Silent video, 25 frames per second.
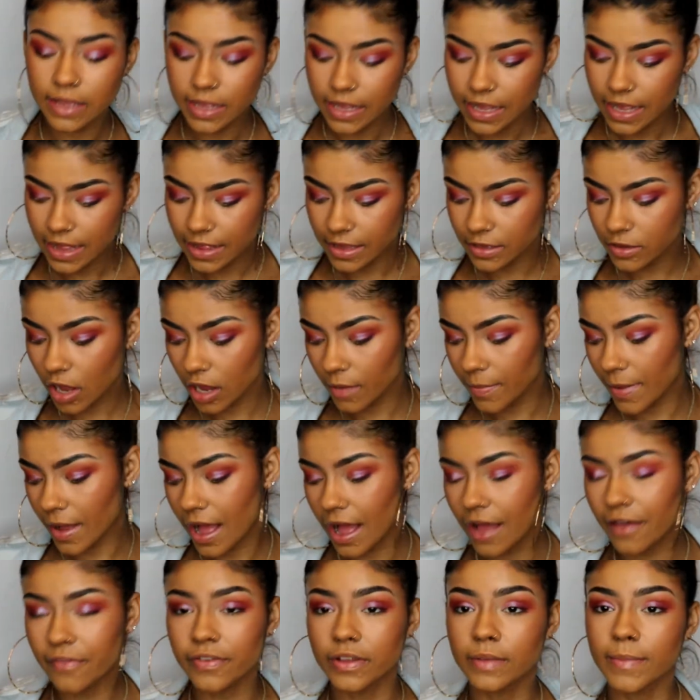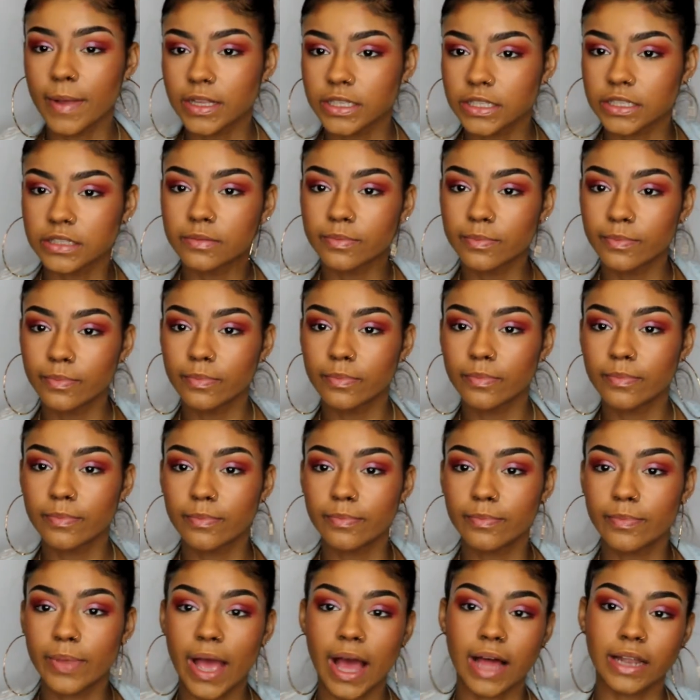and talk about how I feel about this
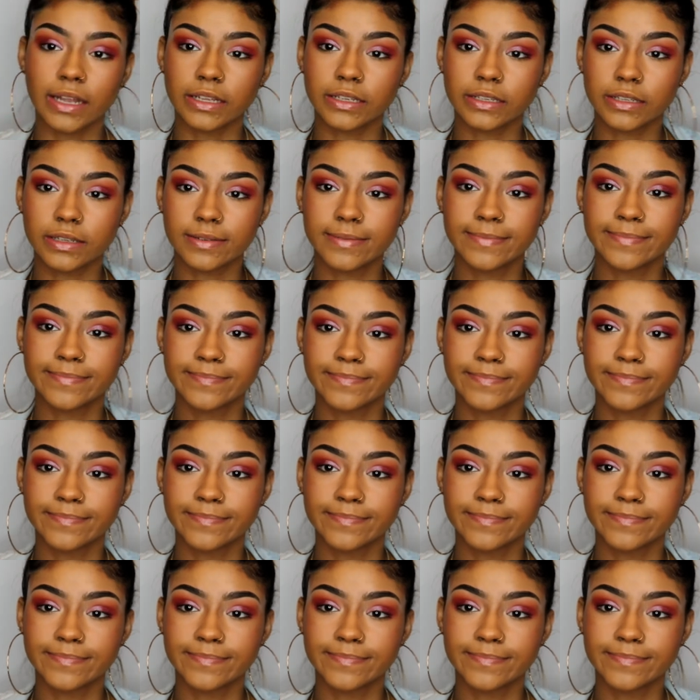palette.